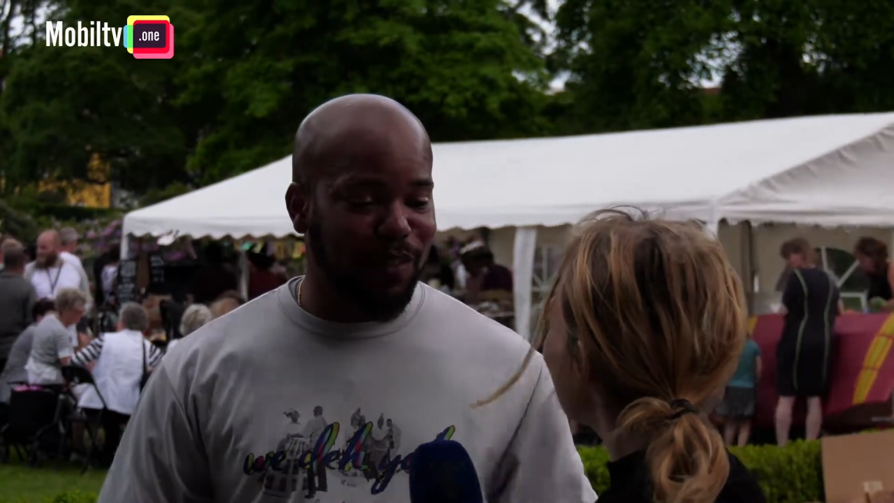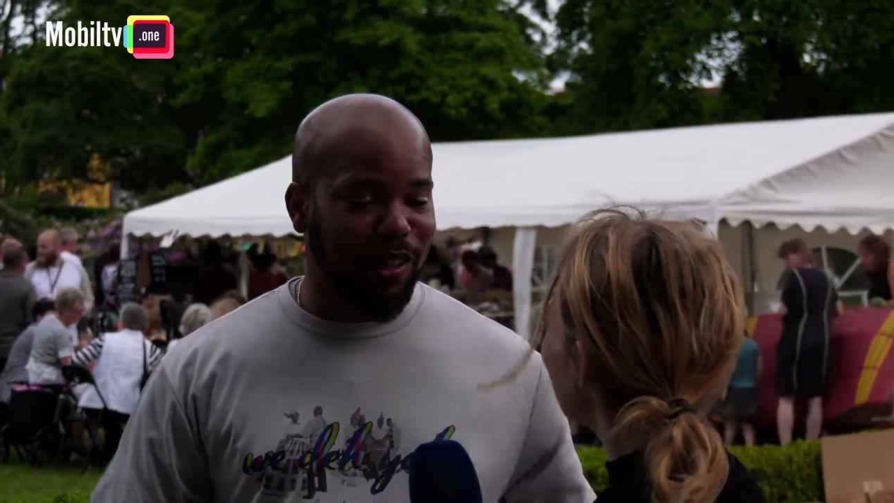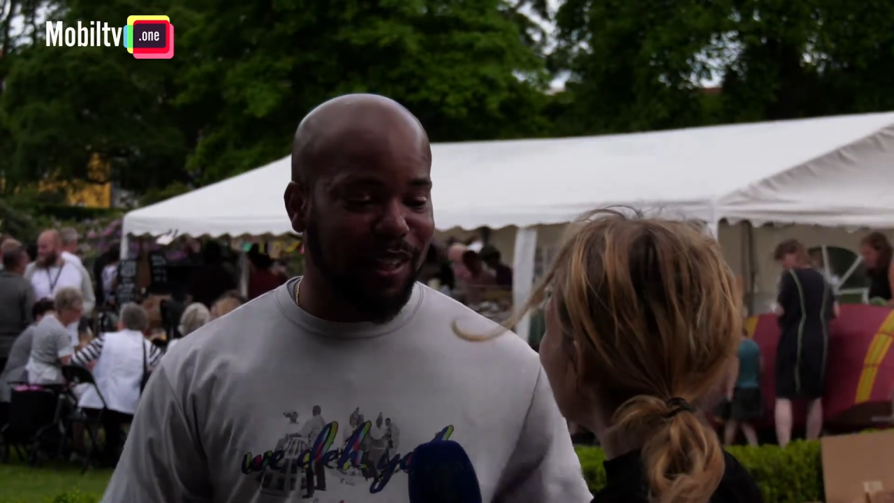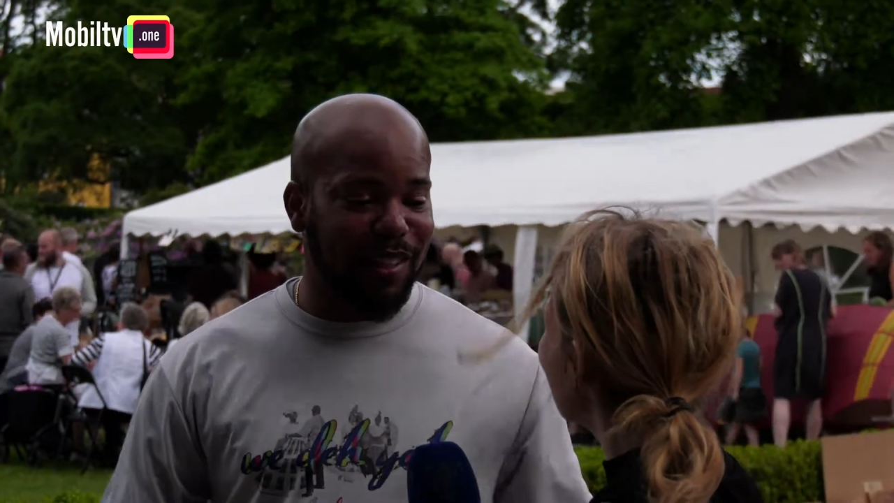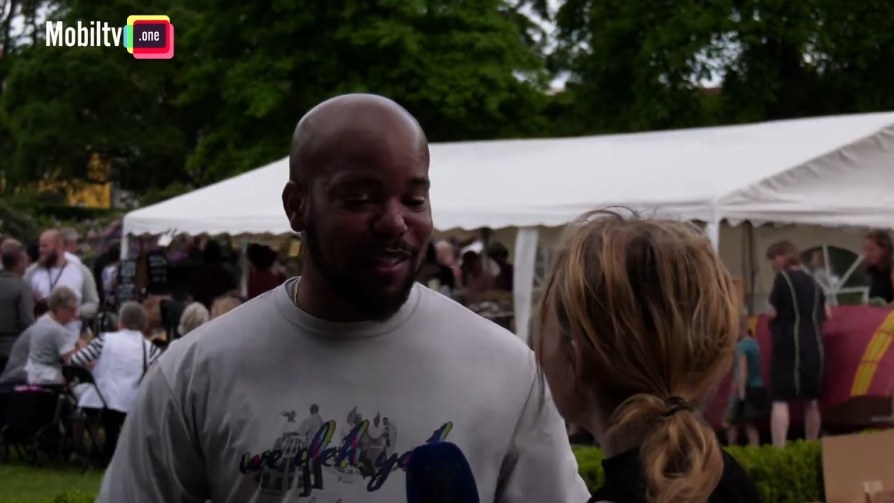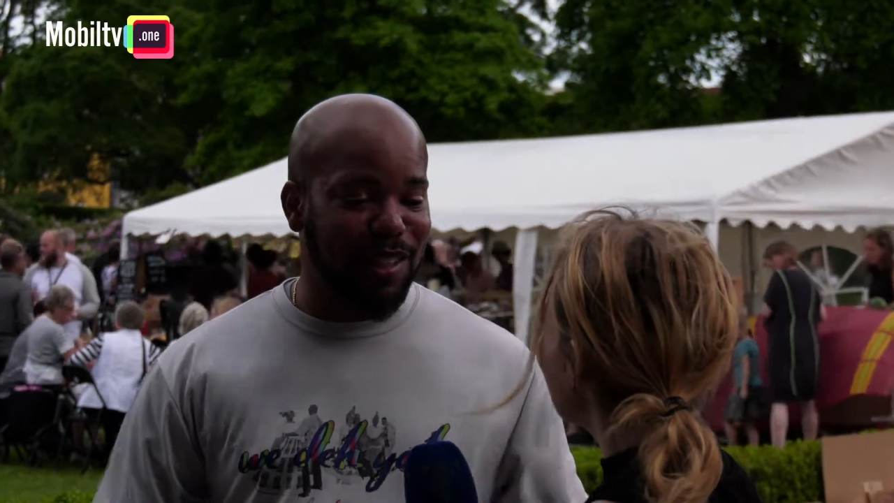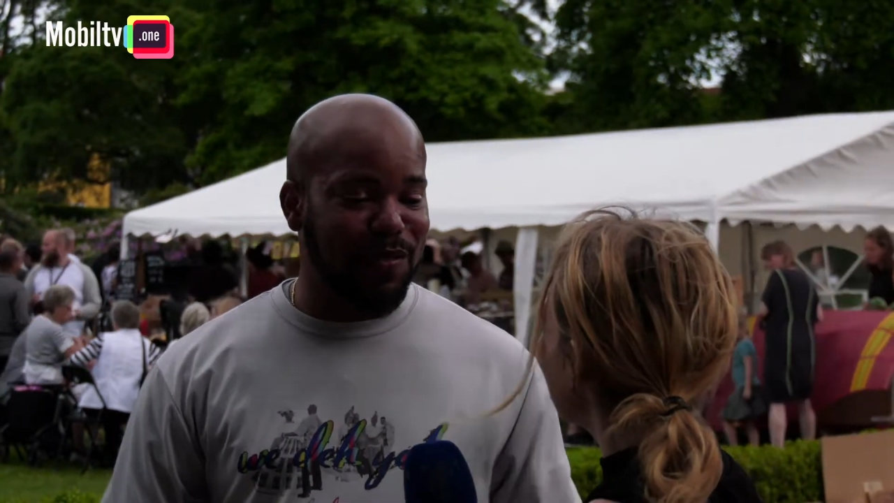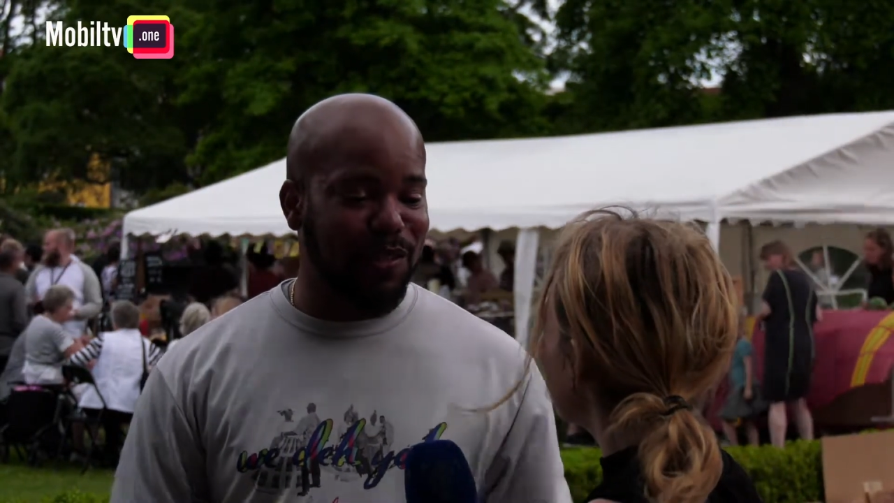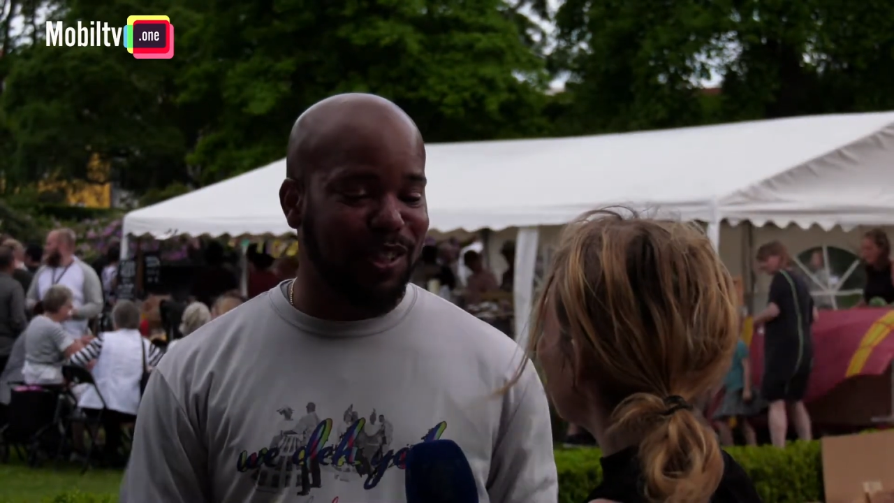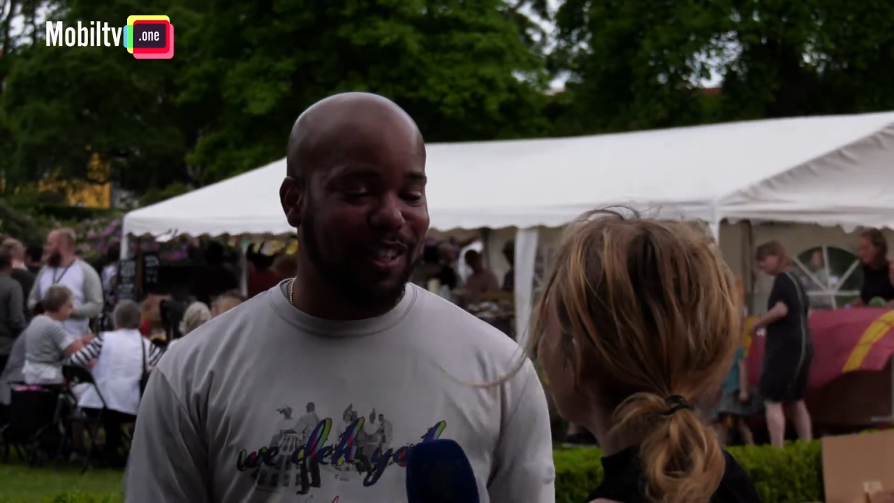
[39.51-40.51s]
the United States
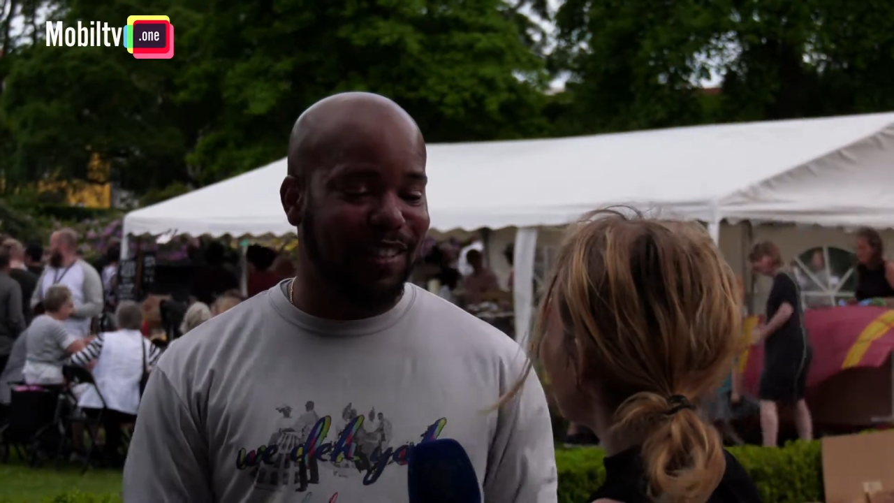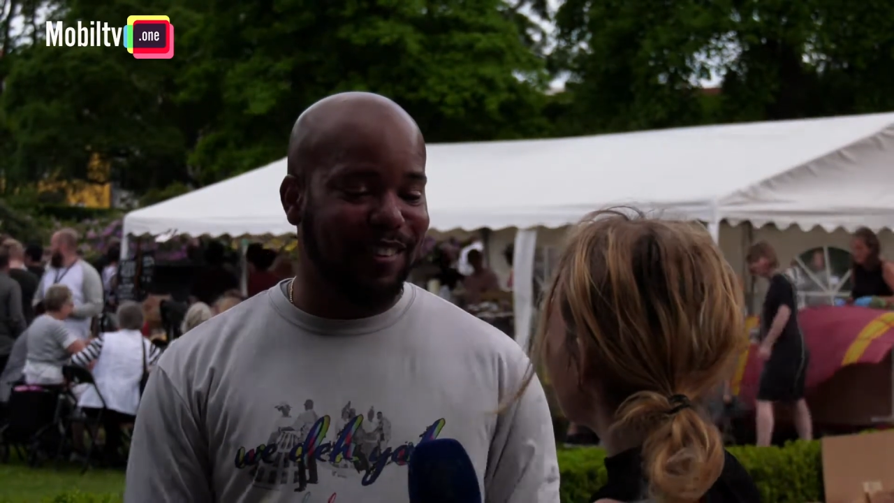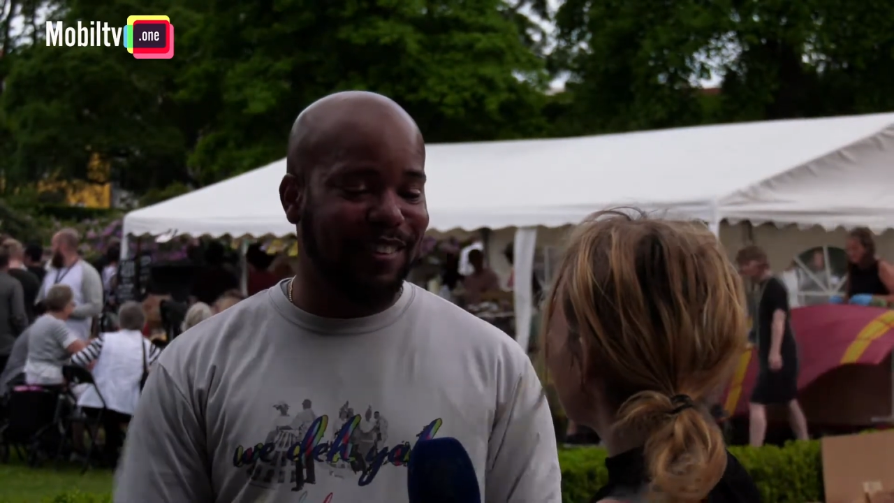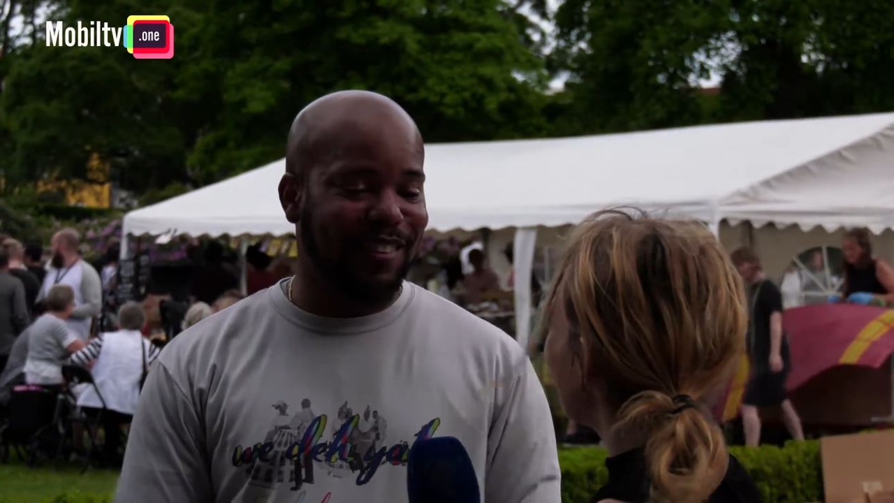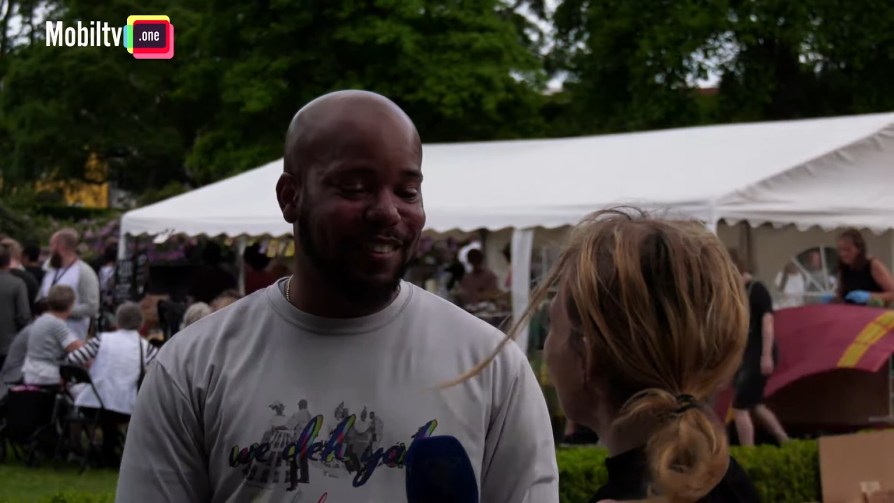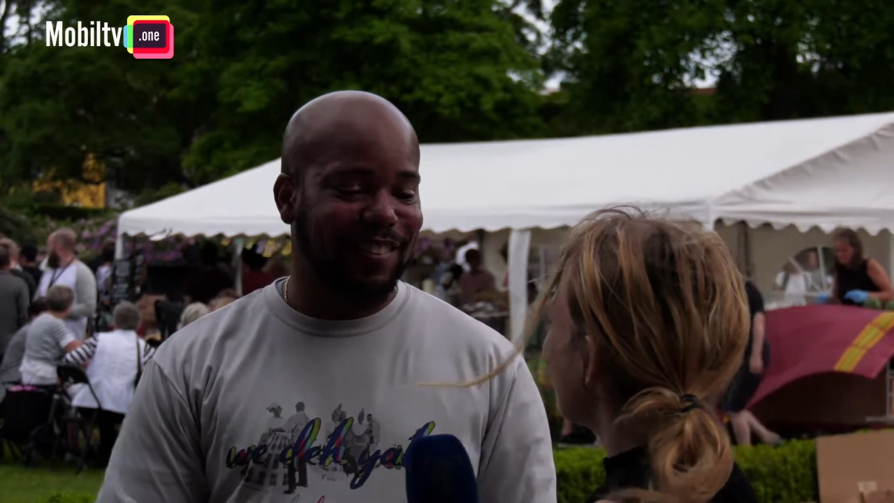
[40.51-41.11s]
Virgin Islands.